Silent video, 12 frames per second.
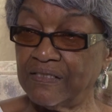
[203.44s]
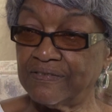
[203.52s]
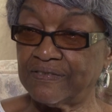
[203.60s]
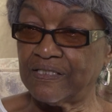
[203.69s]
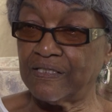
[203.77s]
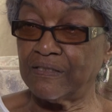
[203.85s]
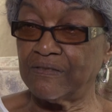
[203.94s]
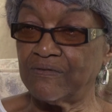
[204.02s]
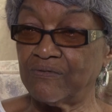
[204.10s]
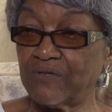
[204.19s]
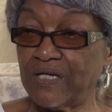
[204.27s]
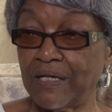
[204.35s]
he said,
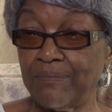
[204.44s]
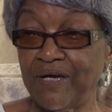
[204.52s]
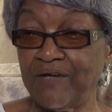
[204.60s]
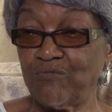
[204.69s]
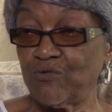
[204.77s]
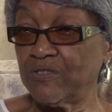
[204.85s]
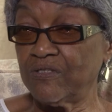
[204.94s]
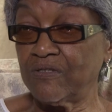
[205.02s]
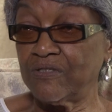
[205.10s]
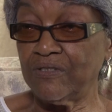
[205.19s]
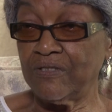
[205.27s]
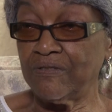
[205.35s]
you came out real
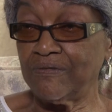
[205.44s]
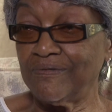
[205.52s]
good.